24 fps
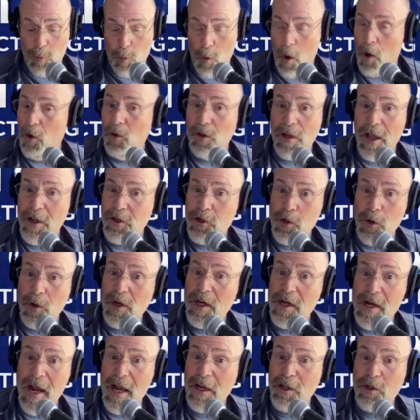won't let you
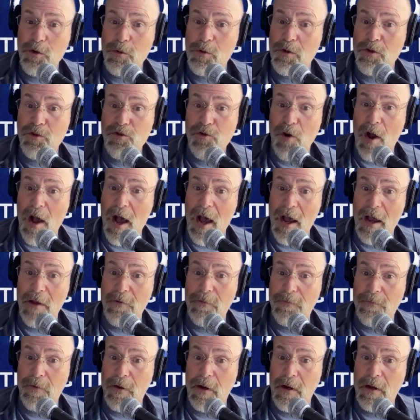connect to a
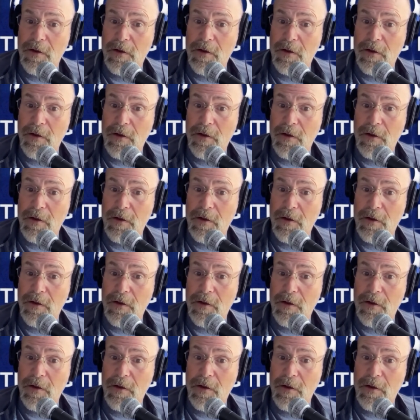drive